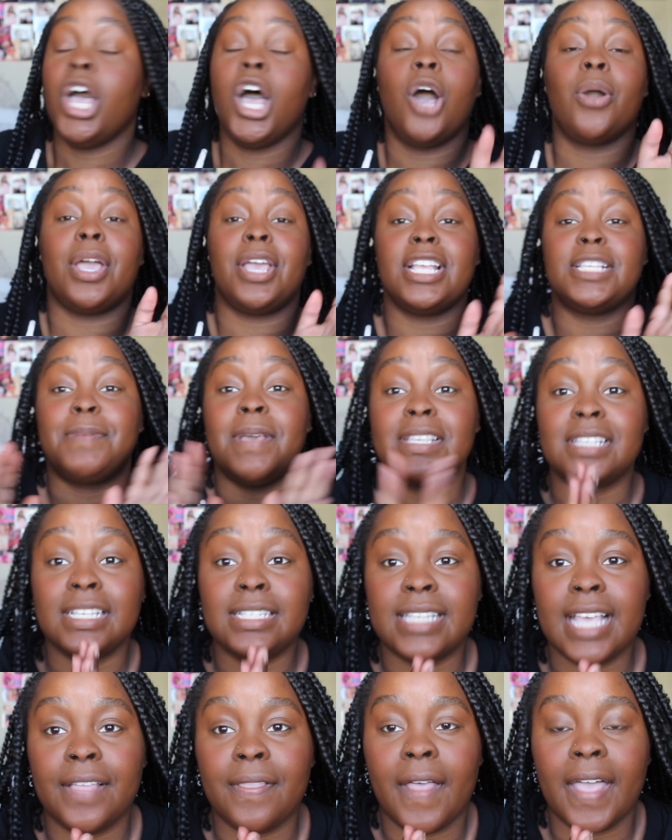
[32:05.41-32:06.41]
Okay, it's basically
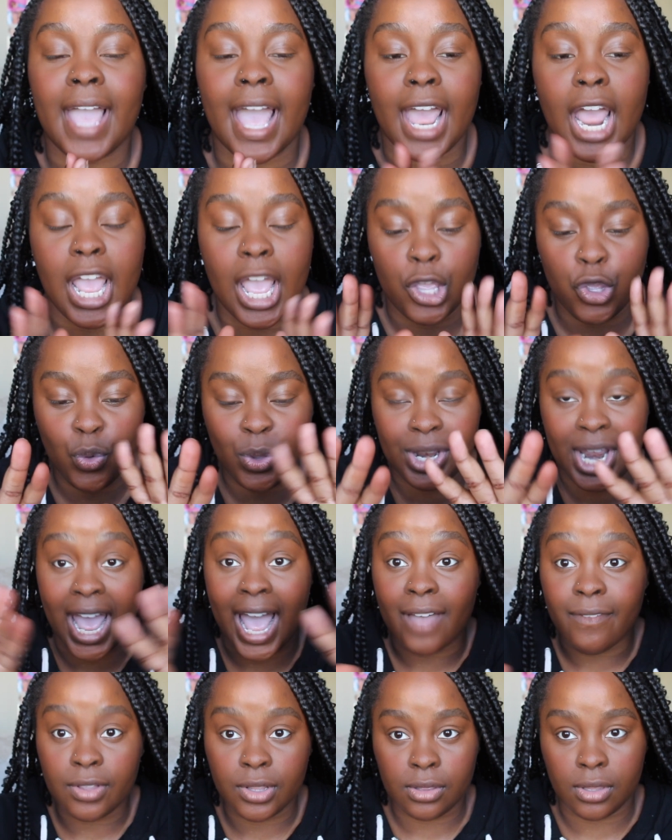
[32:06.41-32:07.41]
saying like you can
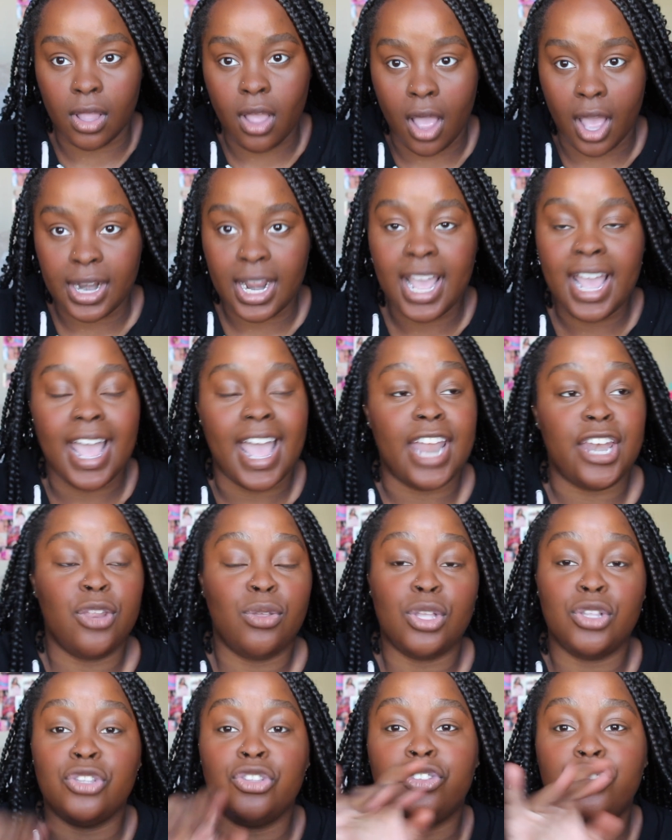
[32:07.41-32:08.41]
have a lot and you
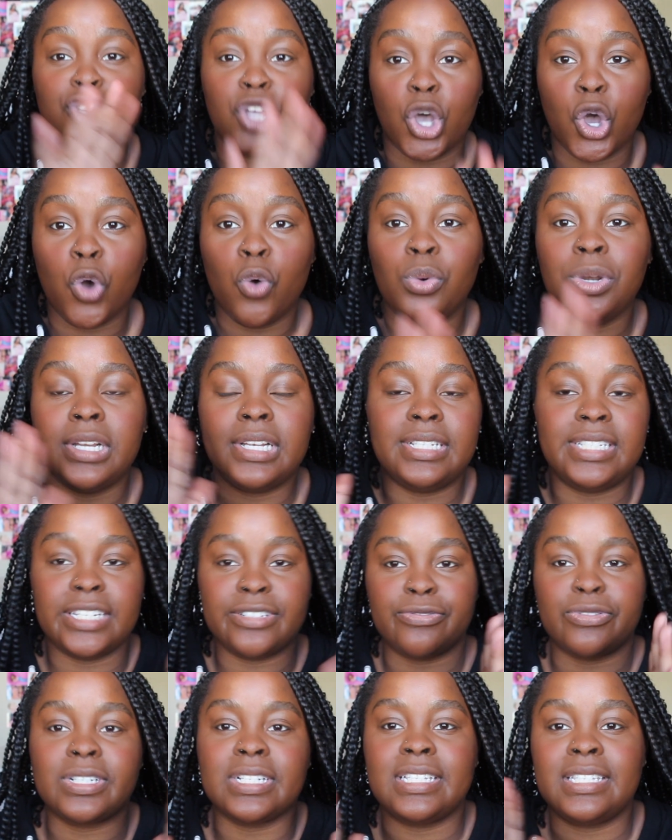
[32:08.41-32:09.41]
can zone in
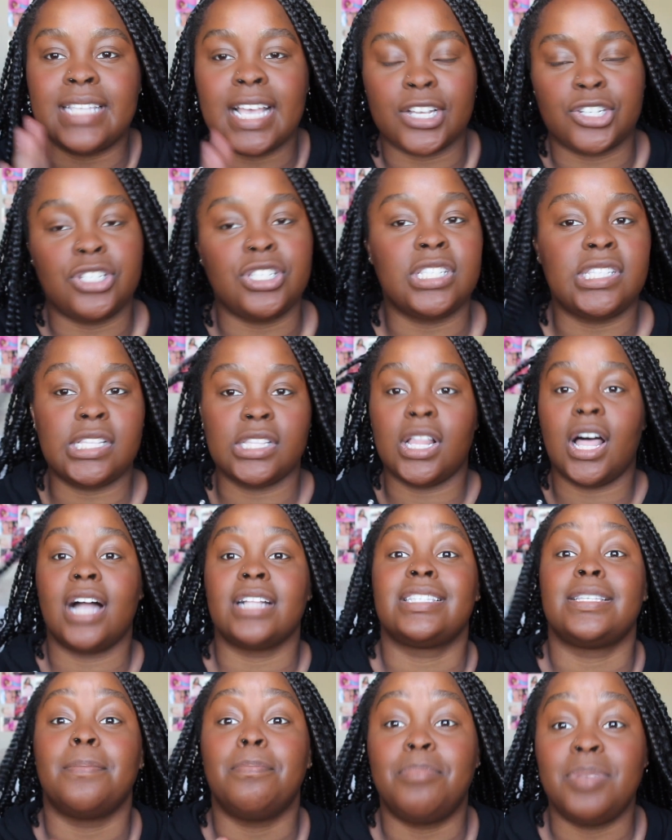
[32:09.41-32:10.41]
different sections of the
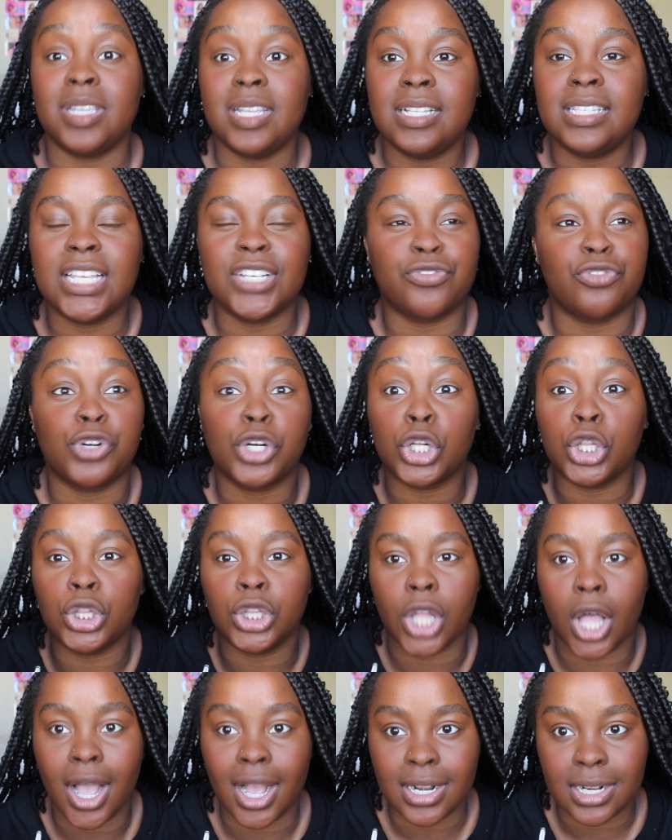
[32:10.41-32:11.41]
lot to be different
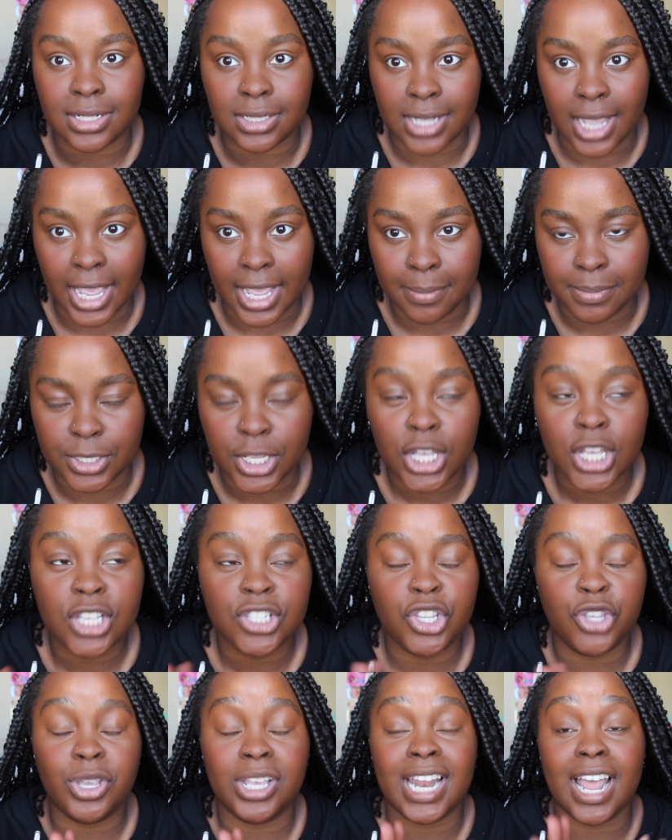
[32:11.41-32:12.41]
lot types.
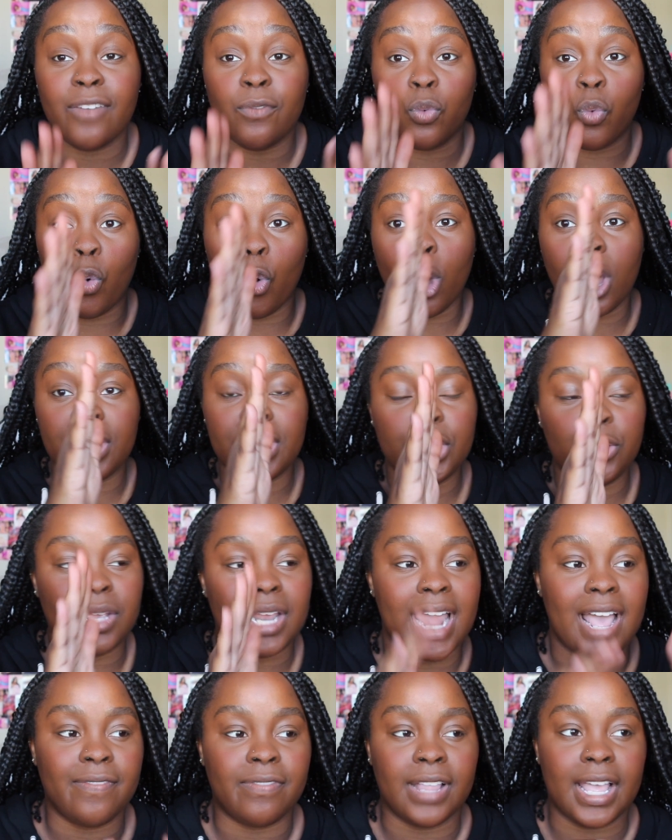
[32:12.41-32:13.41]
So you can
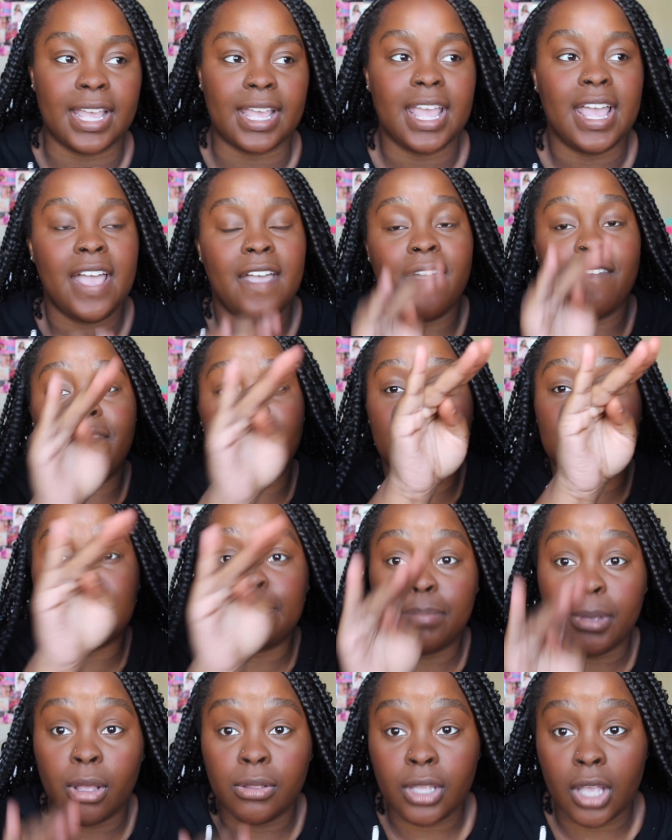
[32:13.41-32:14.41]
have like this
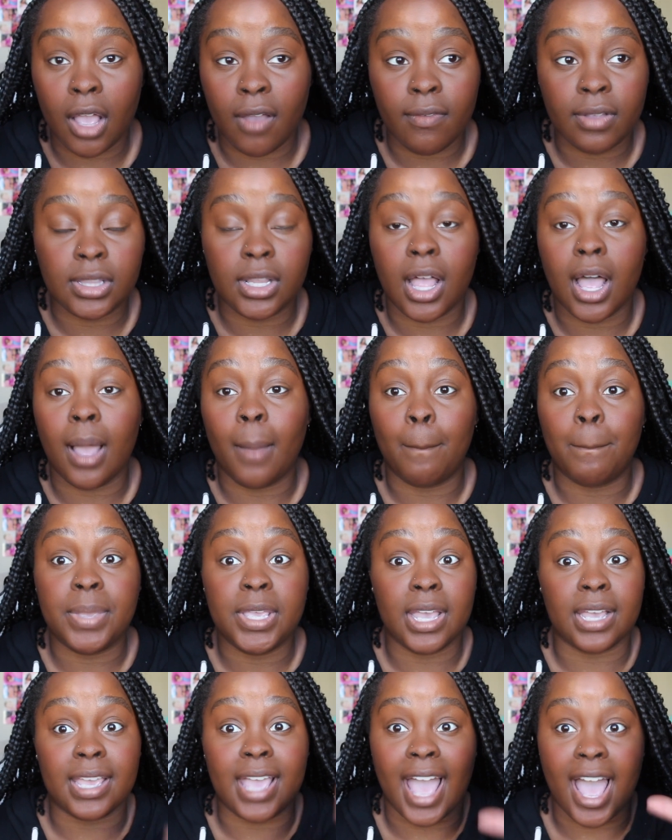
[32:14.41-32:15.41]
building on the lot
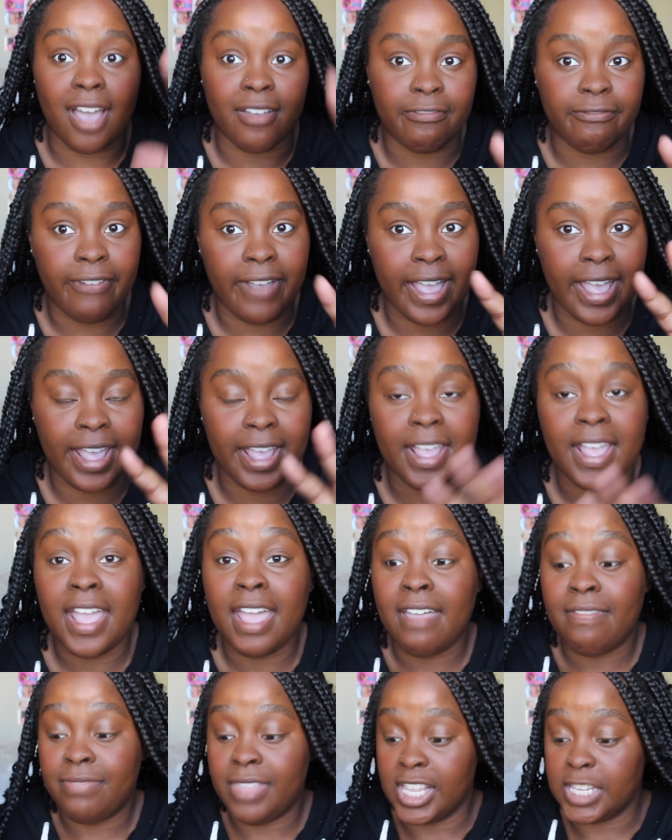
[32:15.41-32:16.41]
be a cafe,
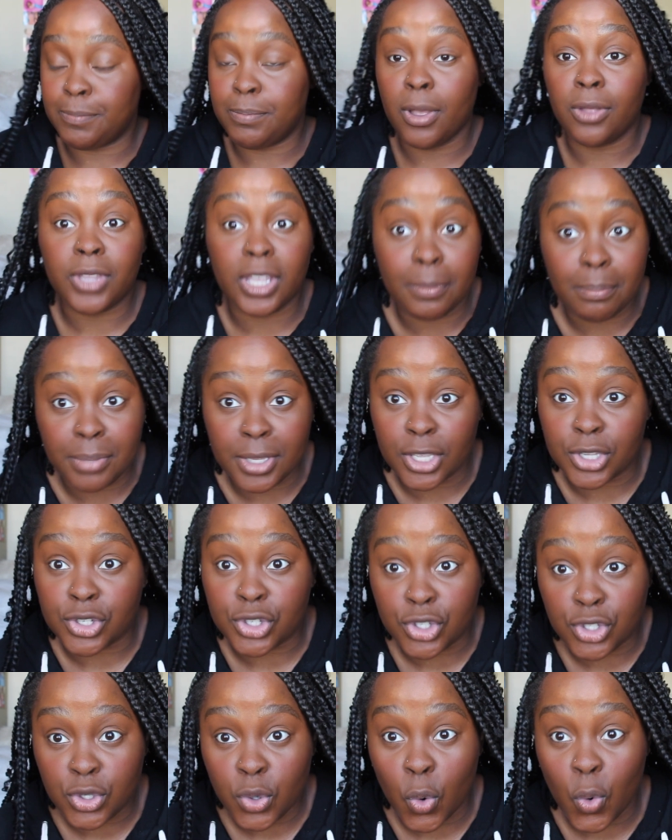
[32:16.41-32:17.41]
this building be a
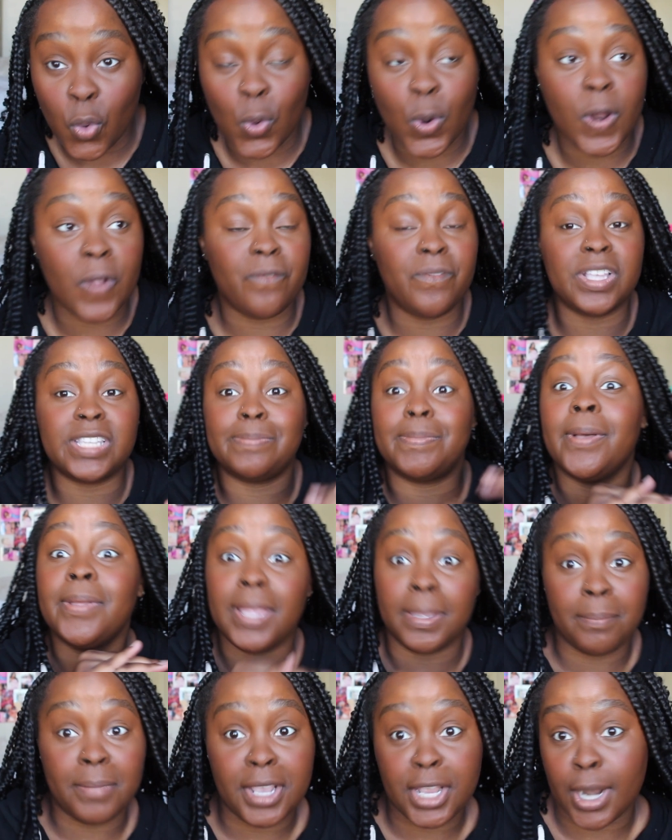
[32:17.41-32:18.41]
store, this
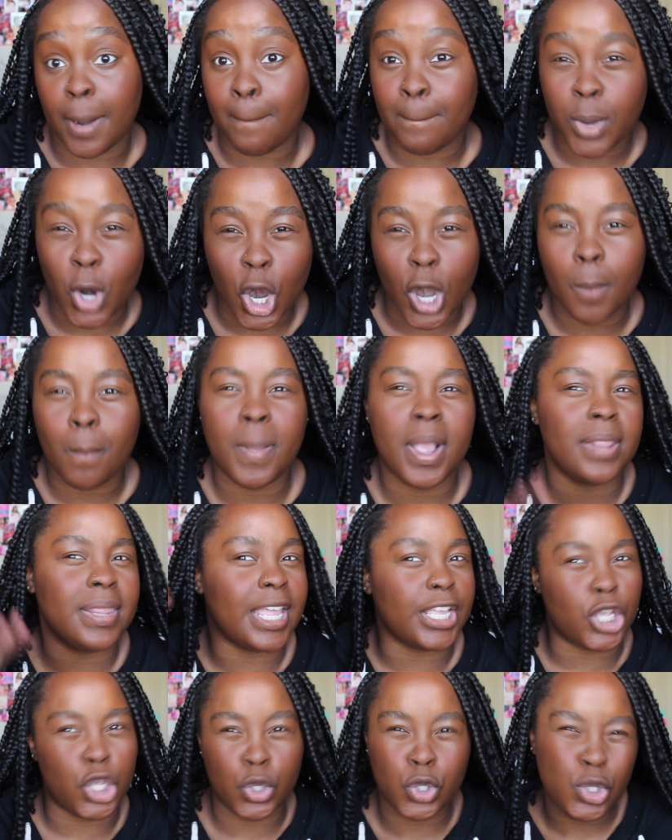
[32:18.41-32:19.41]
building be an apartment.
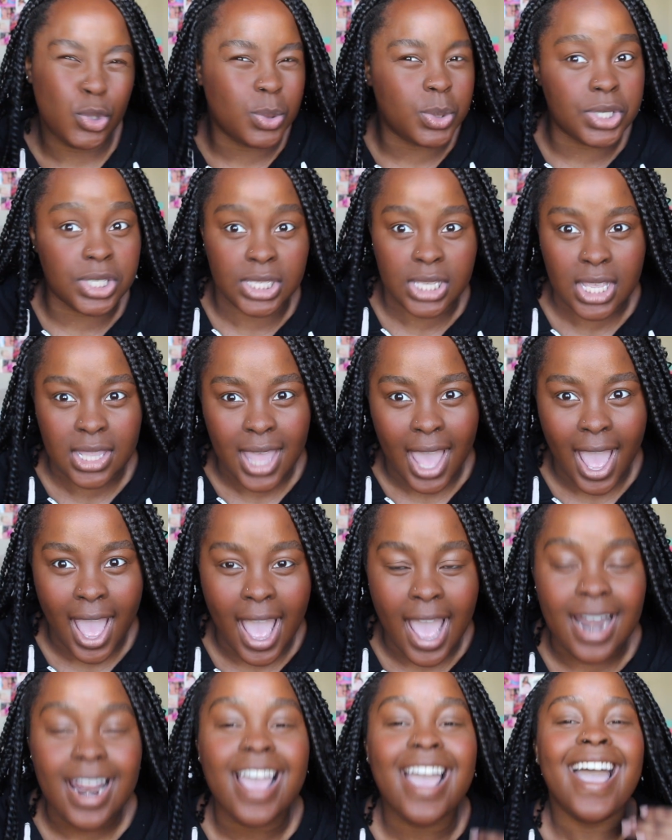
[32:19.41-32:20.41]
Like, you see
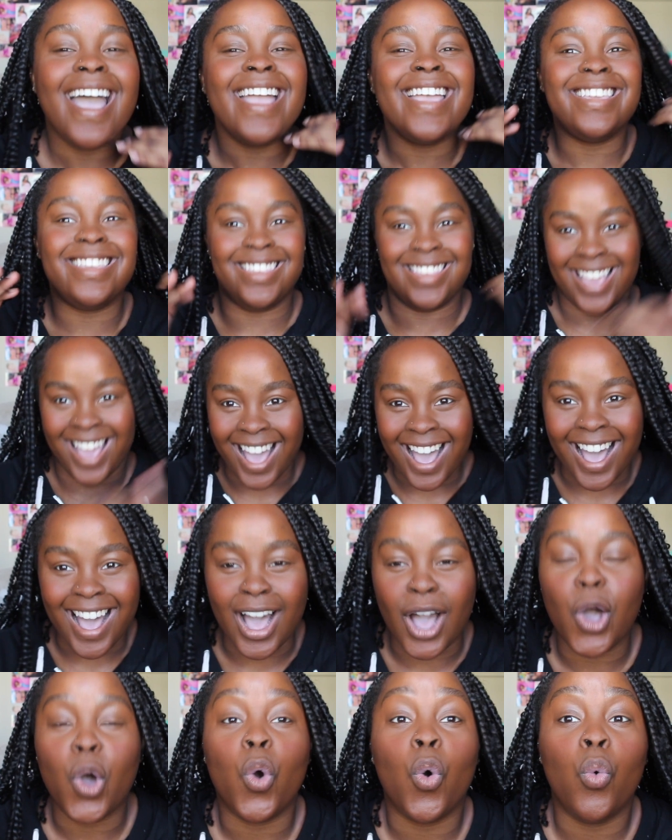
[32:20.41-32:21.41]
that?
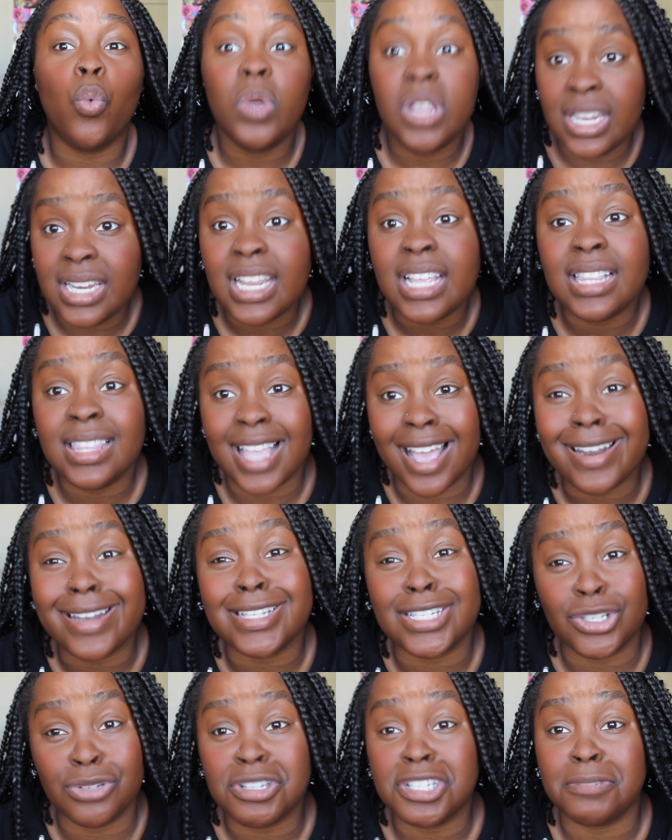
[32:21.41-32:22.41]
Yeah, we need that
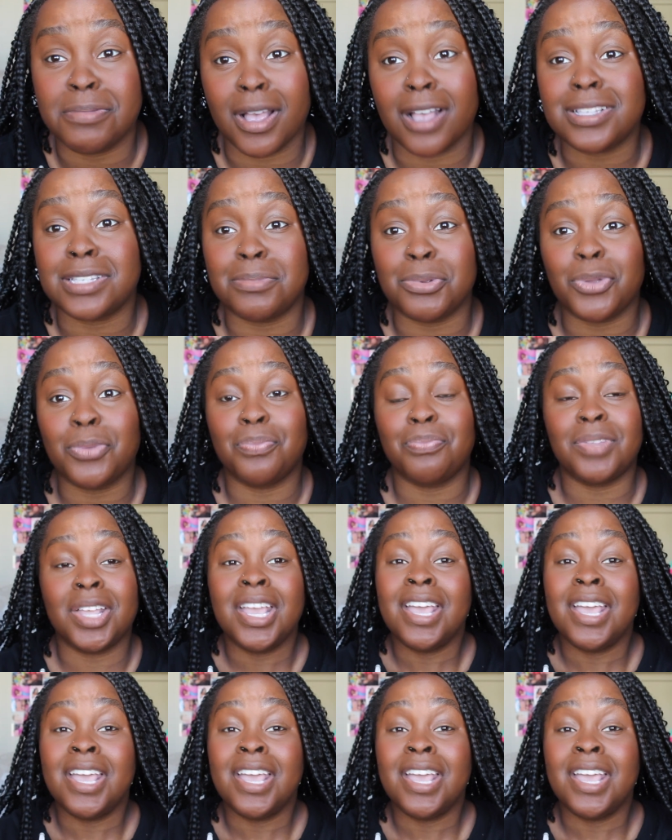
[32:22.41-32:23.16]
as soon as possible.